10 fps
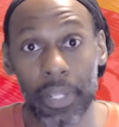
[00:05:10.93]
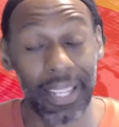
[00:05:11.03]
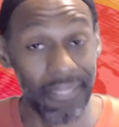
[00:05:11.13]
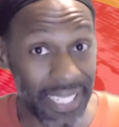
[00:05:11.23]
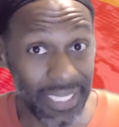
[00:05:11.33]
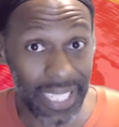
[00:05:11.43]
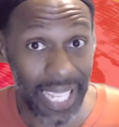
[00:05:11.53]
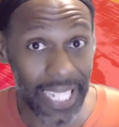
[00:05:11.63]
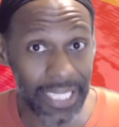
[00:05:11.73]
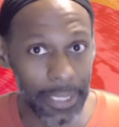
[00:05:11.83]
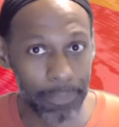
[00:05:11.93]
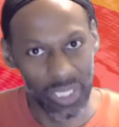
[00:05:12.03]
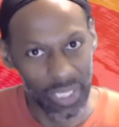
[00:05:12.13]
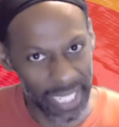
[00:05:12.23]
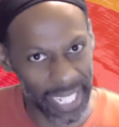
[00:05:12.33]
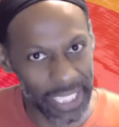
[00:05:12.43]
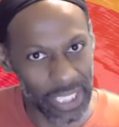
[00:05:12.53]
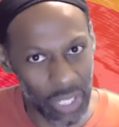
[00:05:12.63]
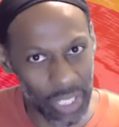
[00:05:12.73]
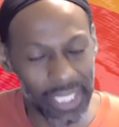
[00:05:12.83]
If that's the case, get it
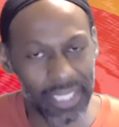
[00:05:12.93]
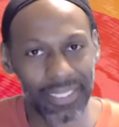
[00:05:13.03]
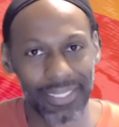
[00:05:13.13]
started